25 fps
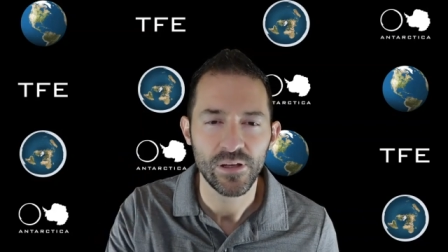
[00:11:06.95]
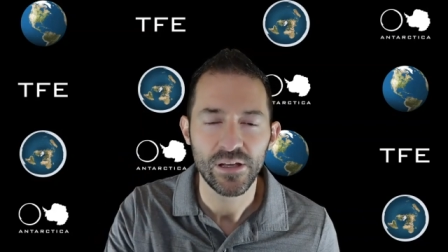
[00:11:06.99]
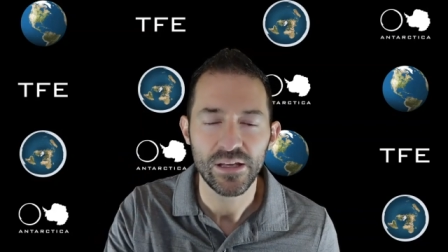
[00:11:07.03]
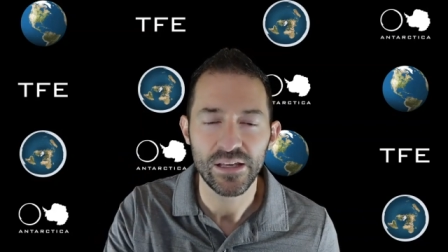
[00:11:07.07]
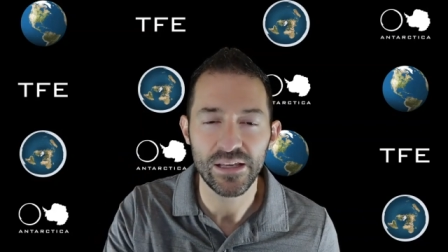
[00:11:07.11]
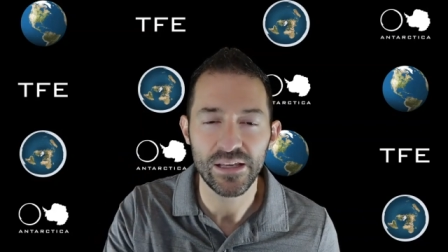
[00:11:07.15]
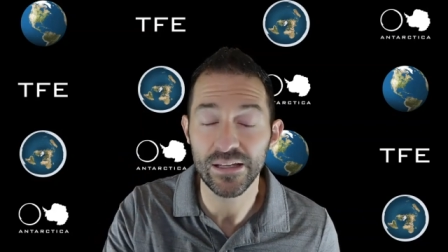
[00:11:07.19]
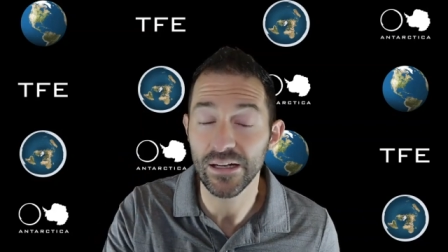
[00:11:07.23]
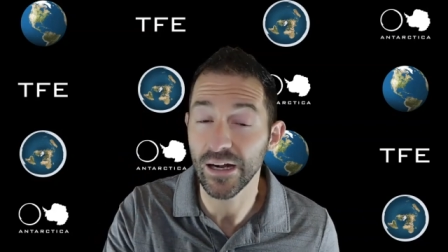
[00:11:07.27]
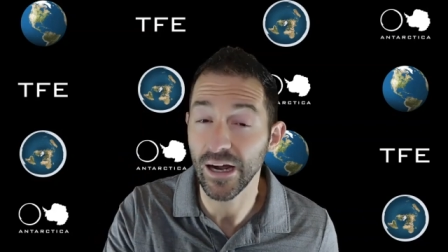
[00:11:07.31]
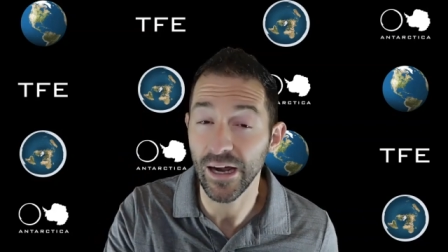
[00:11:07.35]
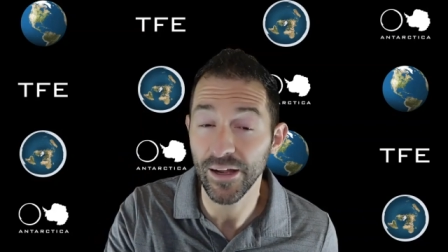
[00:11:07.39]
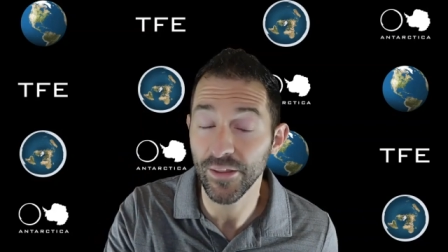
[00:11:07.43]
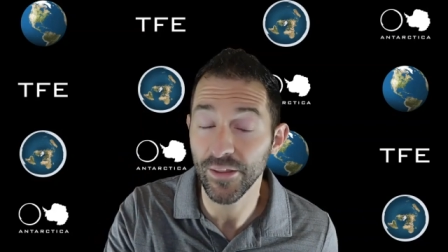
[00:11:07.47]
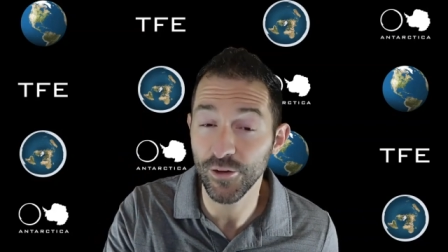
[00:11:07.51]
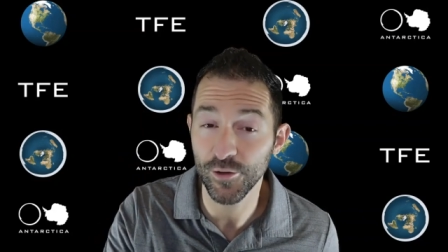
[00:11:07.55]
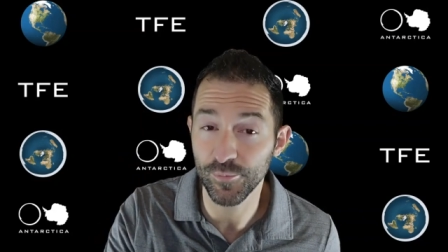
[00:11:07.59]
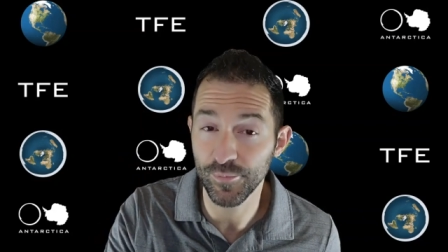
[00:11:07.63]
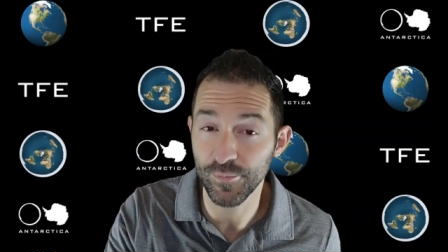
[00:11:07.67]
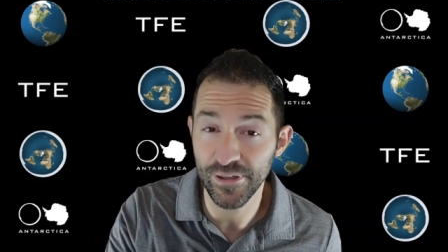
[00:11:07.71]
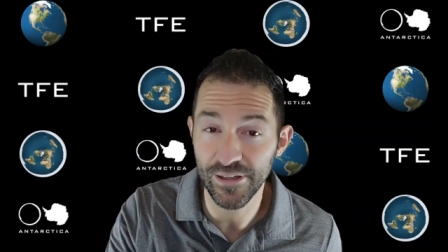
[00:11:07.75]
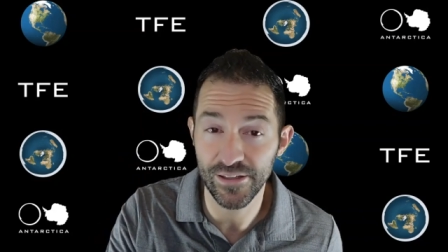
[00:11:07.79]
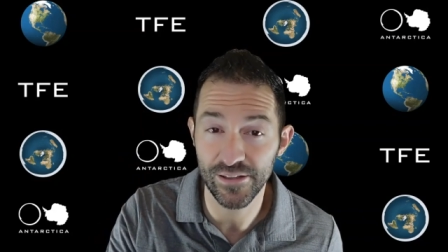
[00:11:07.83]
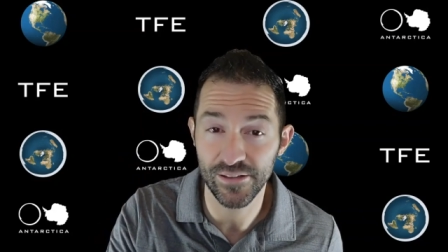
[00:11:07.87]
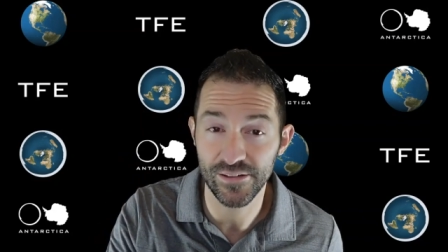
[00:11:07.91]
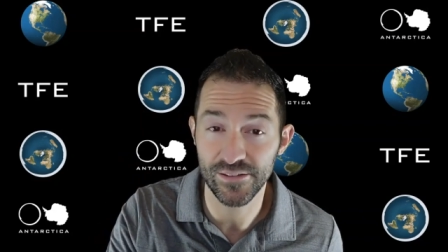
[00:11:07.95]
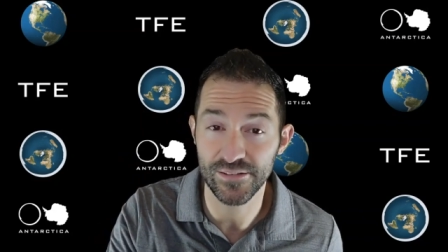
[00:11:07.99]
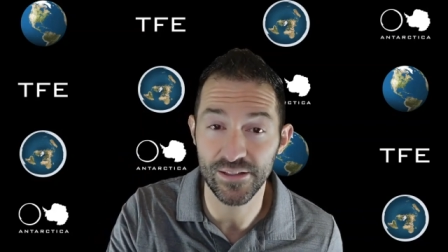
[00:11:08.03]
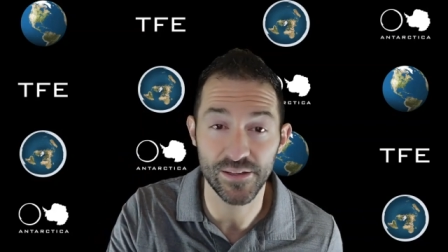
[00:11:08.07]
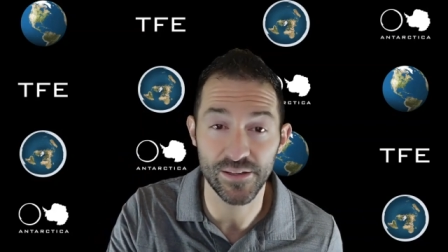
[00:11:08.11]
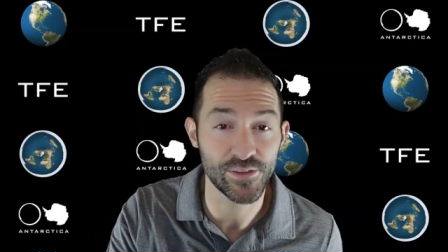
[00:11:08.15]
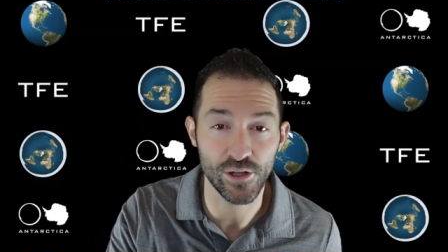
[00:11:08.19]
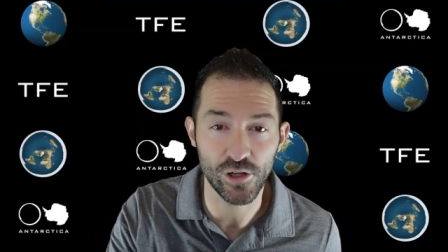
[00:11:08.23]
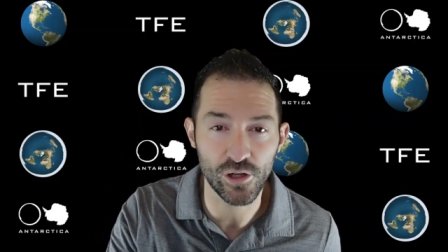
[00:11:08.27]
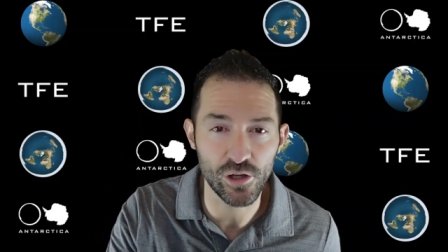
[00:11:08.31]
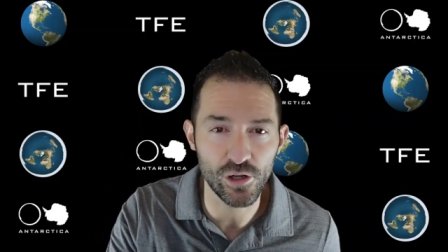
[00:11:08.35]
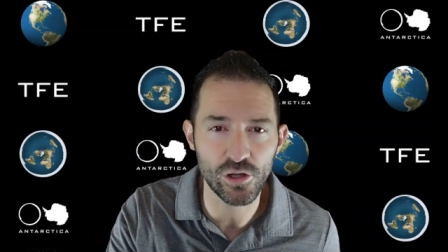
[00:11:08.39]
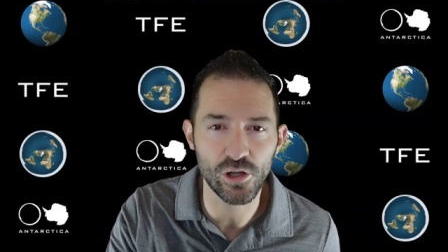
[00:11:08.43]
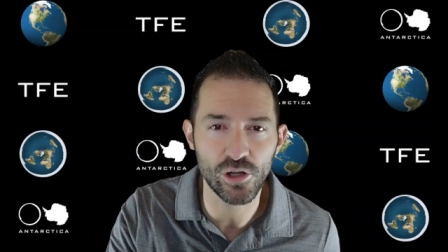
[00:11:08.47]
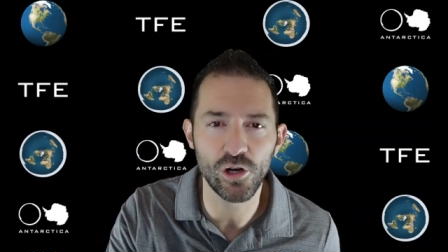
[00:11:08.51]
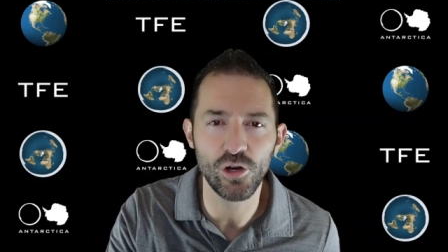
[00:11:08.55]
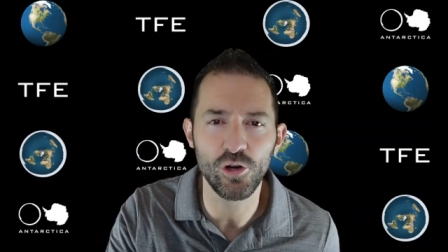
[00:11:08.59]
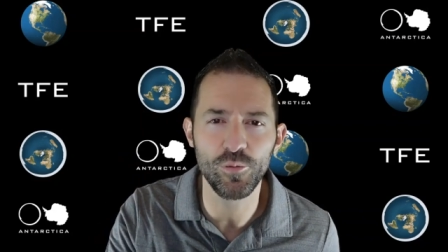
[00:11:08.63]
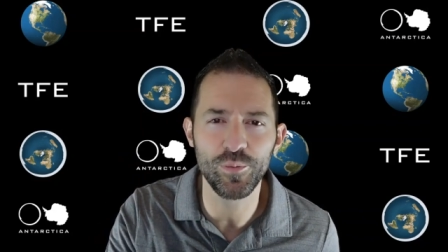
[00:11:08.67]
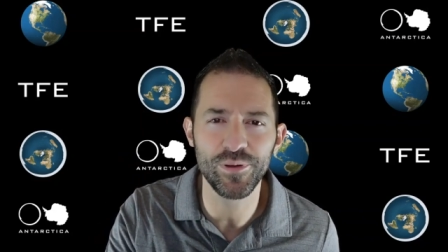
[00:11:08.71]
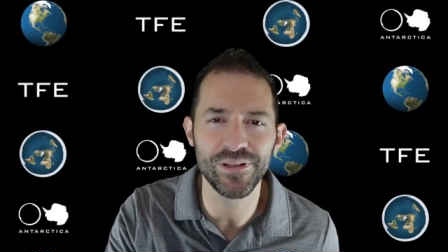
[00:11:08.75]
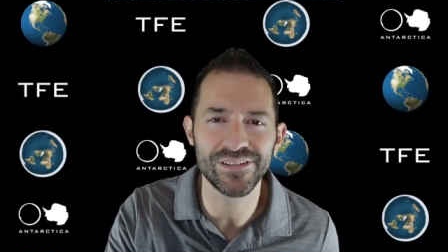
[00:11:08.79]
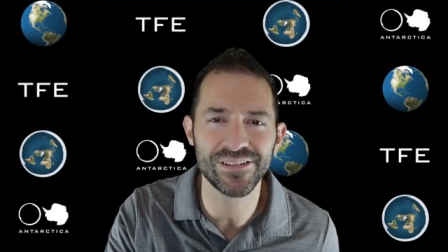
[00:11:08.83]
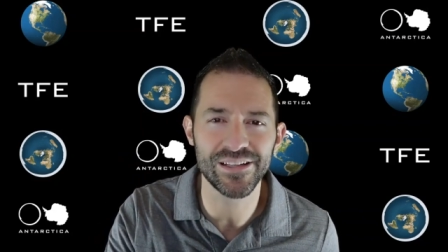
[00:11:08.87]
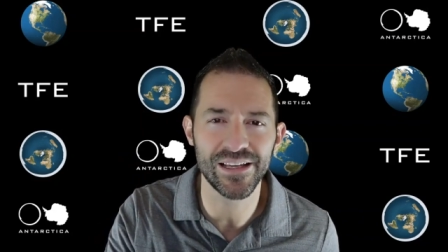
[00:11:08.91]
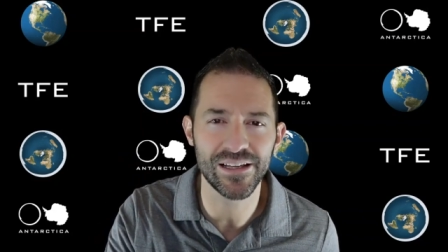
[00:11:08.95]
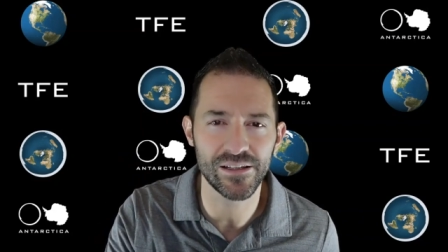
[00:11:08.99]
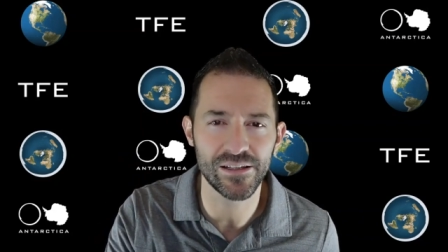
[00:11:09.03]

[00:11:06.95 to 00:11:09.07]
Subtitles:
It either means that the globe is a